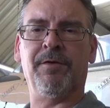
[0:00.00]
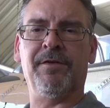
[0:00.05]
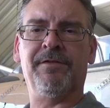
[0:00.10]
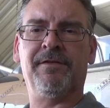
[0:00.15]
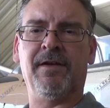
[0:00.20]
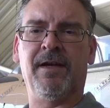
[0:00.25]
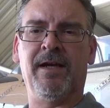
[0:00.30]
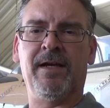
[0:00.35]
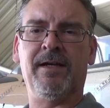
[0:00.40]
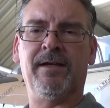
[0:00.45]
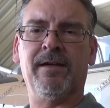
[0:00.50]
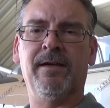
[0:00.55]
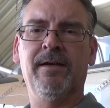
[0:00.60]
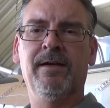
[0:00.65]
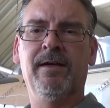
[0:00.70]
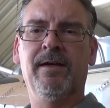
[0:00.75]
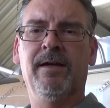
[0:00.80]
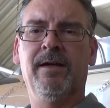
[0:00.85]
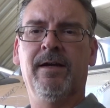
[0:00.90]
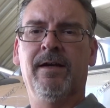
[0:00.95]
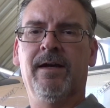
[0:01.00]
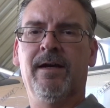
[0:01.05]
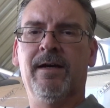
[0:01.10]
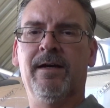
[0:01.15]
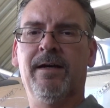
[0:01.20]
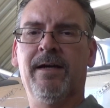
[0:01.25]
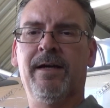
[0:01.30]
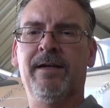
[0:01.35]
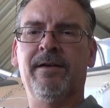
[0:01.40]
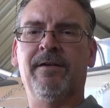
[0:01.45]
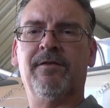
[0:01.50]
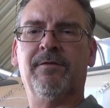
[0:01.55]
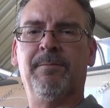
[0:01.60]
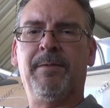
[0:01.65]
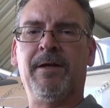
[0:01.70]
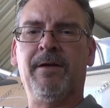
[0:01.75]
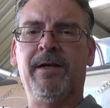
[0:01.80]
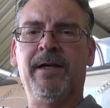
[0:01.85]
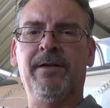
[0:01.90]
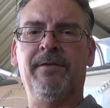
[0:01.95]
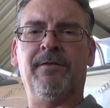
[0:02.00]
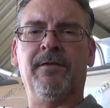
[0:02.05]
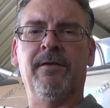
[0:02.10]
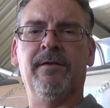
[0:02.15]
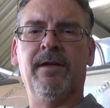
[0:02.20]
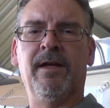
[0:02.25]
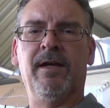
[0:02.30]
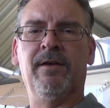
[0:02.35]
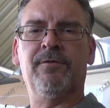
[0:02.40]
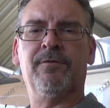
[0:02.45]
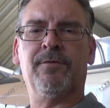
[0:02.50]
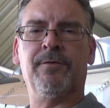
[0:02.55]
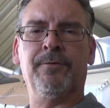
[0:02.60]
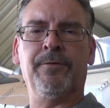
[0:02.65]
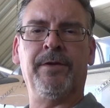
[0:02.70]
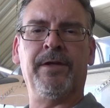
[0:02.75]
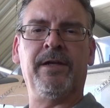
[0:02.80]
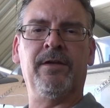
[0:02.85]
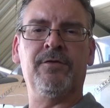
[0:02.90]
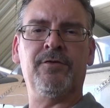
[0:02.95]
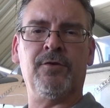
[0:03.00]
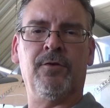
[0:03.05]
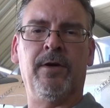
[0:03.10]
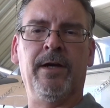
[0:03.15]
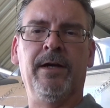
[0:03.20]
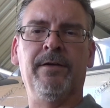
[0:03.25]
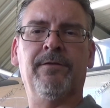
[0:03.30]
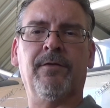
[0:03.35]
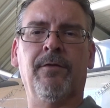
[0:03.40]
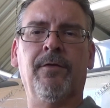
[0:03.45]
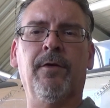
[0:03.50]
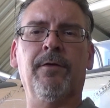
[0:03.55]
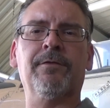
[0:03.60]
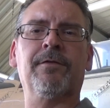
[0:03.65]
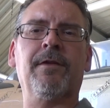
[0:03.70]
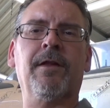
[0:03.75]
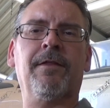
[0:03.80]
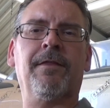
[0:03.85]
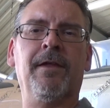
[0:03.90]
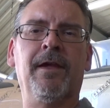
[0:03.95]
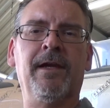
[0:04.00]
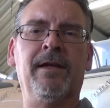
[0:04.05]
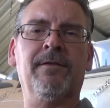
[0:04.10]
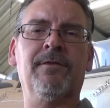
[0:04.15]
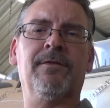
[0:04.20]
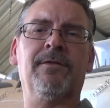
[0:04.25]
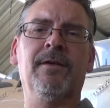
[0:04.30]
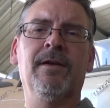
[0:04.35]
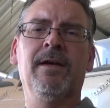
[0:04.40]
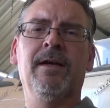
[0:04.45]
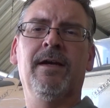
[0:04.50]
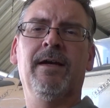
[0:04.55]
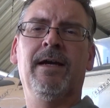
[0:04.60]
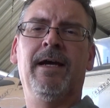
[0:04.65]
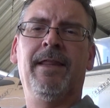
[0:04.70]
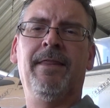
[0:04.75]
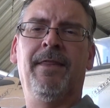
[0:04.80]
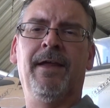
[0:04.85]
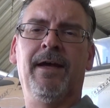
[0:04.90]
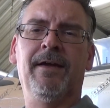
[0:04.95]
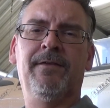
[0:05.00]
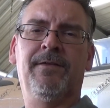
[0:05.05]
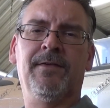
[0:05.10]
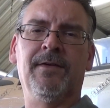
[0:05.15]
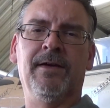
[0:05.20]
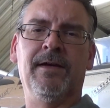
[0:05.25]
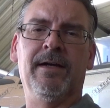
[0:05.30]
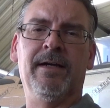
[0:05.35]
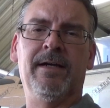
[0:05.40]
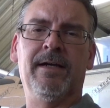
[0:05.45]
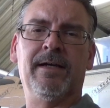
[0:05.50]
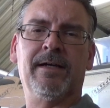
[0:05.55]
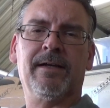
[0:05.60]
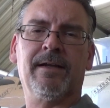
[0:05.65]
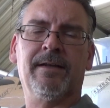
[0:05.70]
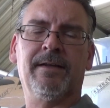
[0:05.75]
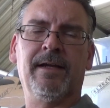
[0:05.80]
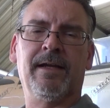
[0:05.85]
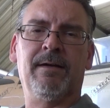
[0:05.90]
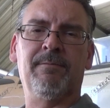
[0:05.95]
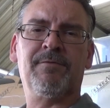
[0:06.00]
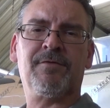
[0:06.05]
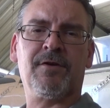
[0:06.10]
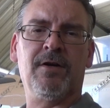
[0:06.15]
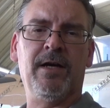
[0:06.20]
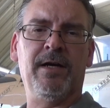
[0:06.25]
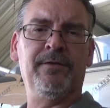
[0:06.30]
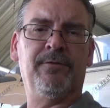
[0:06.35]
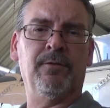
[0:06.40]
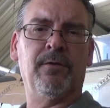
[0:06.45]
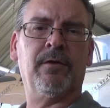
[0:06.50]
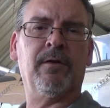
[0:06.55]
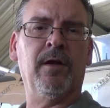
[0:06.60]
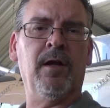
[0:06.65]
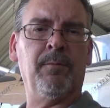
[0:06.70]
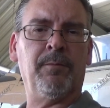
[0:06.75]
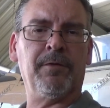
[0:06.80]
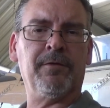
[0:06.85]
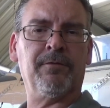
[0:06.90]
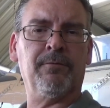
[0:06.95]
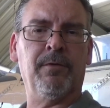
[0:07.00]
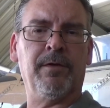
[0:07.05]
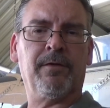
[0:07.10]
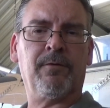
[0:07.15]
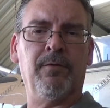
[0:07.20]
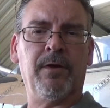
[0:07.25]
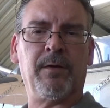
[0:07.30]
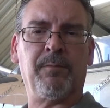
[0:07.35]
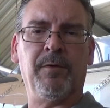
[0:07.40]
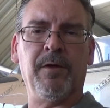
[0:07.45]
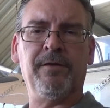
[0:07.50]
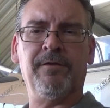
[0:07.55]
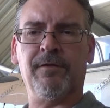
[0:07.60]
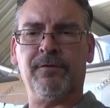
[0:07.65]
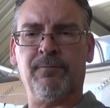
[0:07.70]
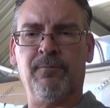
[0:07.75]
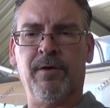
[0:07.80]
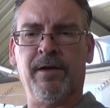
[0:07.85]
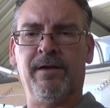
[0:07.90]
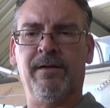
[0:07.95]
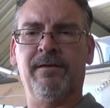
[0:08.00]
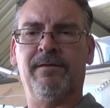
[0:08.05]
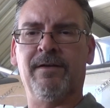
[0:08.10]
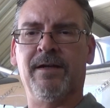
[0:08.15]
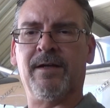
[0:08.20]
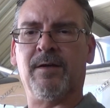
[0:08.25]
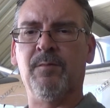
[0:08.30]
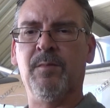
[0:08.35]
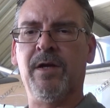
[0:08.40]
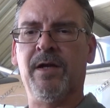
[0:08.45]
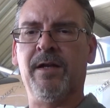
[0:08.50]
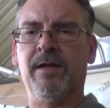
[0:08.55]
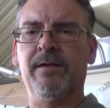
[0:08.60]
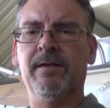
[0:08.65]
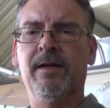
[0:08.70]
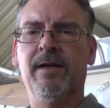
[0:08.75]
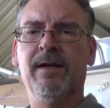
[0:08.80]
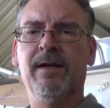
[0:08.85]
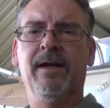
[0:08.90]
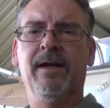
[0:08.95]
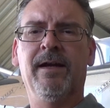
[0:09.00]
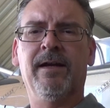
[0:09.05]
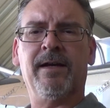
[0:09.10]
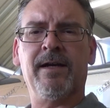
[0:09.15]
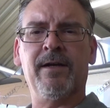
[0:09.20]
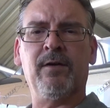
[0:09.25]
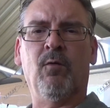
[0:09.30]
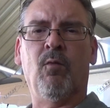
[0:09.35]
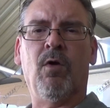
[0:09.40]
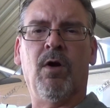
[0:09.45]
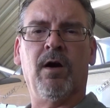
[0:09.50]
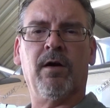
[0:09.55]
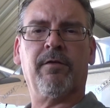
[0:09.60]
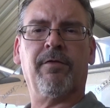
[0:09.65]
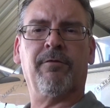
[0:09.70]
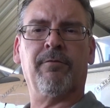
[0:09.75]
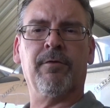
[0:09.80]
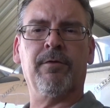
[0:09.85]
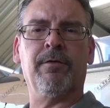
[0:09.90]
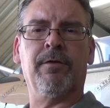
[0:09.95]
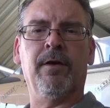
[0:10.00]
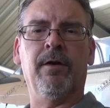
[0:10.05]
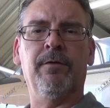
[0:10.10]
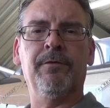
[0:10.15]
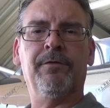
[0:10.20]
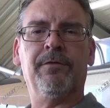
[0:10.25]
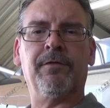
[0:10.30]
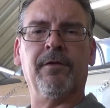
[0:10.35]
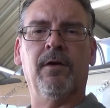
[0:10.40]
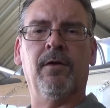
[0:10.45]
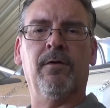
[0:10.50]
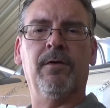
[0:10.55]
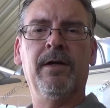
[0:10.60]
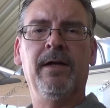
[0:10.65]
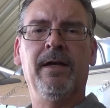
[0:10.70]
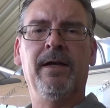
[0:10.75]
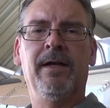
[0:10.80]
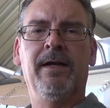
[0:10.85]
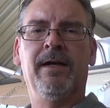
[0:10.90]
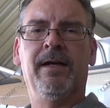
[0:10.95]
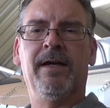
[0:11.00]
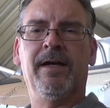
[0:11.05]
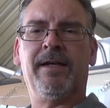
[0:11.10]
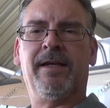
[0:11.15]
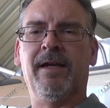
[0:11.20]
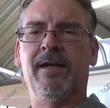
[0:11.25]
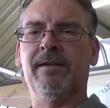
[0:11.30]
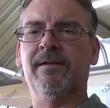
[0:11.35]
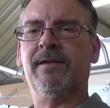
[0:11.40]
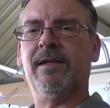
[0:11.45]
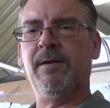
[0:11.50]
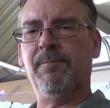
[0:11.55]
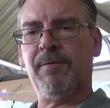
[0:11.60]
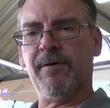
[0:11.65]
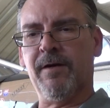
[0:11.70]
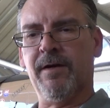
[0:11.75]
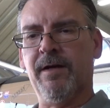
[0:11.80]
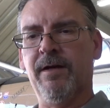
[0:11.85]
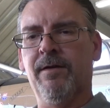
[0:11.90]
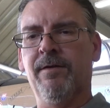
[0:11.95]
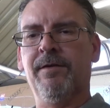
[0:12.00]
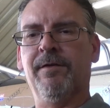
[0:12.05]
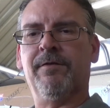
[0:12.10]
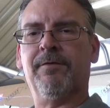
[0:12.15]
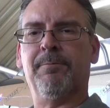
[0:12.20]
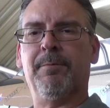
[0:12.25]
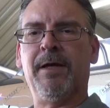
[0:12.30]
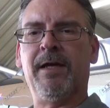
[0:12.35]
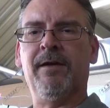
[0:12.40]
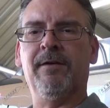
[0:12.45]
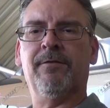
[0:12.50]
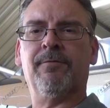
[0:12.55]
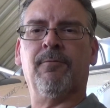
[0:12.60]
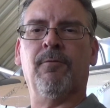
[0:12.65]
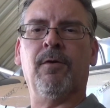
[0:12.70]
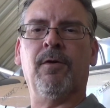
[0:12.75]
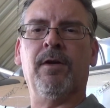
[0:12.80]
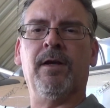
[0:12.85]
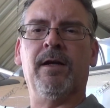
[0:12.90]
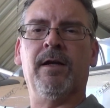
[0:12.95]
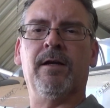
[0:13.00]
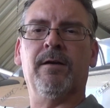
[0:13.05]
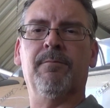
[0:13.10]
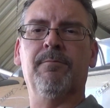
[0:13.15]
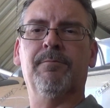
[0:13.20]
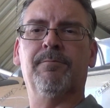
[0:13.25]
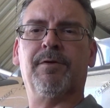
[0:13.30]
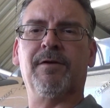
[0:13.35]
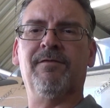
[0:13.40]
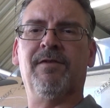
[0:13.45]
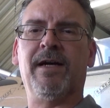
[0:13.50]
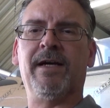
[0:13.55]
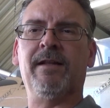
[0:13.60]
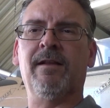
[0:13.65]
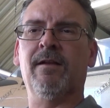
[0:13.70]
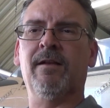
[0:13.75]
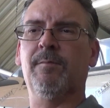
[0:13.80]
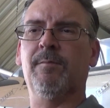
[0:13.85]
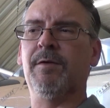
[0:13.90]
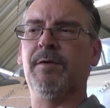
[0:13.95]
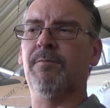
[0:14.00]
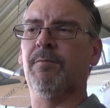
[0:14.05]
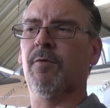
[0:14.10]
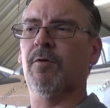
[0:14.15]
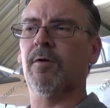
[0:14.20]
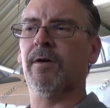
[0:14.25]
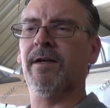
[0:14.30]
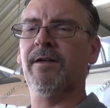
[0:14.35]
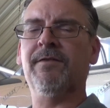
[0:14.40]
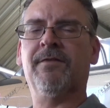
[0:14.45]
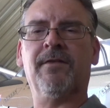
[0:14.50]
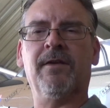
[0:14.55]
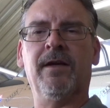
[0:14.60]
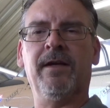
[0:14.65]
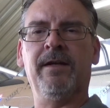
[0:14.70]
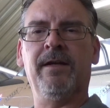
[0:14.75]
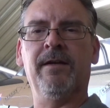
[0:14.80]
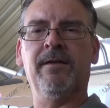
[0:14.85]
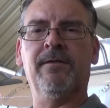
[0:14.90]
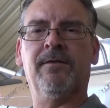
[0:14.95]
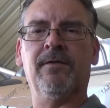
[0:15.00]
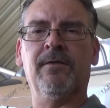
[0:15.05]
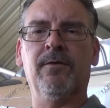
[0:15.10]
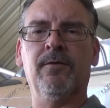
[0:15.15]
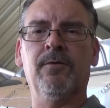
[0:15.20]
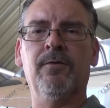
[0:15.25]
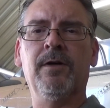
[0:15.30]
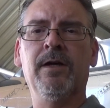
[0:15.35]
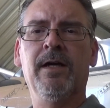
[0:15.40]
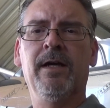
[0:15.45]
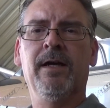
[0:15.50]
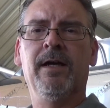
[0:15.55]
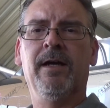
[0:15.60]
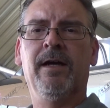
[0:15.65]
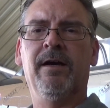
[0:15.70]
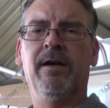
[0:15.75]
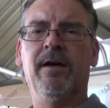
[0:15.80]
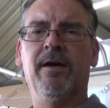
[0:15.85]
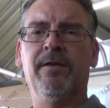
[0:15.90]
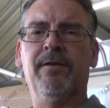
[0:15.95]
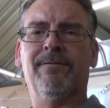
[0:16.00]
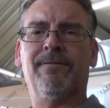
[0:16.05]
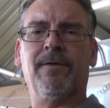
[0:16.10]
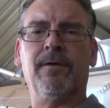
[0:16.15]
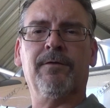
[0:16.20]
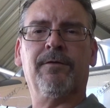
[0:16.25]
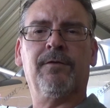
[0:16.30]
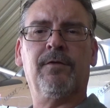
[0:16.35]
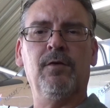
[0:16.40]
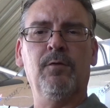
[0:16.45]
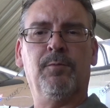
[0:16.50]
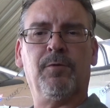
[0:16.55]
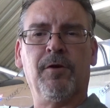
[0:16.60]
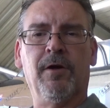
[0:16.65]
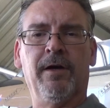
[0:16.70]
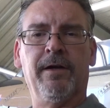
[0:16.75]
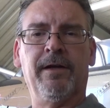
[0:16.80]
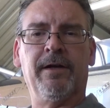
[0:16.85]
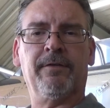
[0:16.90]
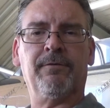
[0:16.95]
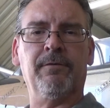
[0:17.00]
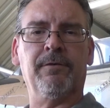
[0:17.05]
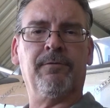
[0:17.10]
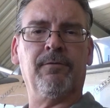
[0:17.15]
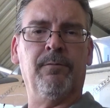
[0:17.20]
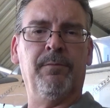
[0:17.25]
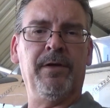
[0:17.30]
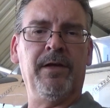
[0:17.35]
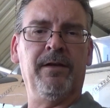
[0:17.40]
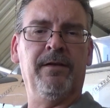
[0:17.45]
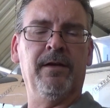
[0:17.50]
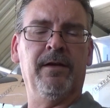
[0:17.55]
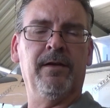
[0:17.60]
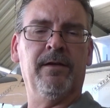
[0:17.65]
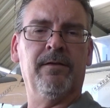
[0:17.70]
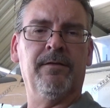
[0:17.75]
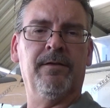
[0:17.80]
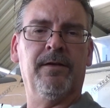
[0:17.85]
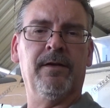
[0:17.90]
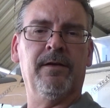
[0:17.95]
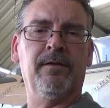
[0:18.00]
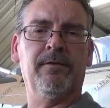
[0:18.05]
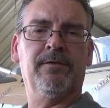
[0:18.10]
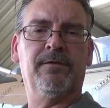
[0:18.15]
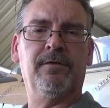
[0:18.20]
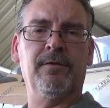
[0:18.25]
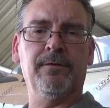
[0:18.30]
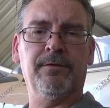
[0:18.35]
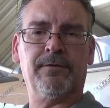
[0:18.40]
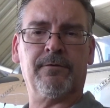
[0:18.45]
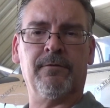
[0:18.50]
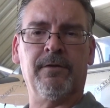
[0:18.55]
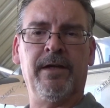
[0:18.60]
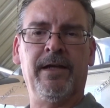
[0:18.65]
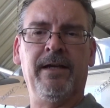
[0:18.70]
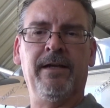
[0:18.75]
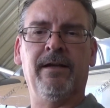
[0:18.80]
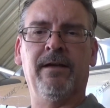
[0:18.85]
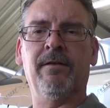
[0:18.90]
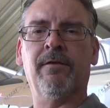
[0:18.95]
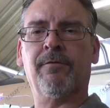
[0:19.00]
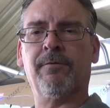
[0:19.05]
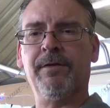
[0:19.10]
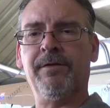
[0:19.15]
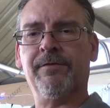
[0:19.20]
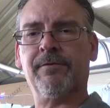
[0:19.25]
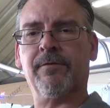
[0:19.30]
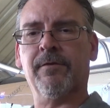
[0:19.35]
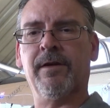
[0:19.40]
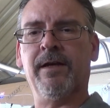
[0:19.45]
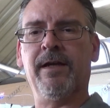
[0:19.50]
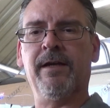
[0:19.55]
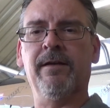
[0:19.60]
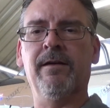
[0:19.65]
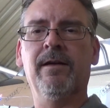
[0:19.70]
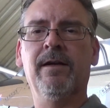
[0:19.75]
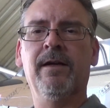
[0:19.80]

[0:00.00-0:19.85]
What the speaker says: to take an experience and truly enjoy it. So those are the things that I'm trying to accomplish with QUICKPit. Just wanted to take a minute, kind of walk through those. So again, keep your eye on this space. We'll provide a little bit more insight into the first two products, which will be the 2-screen and 3-screen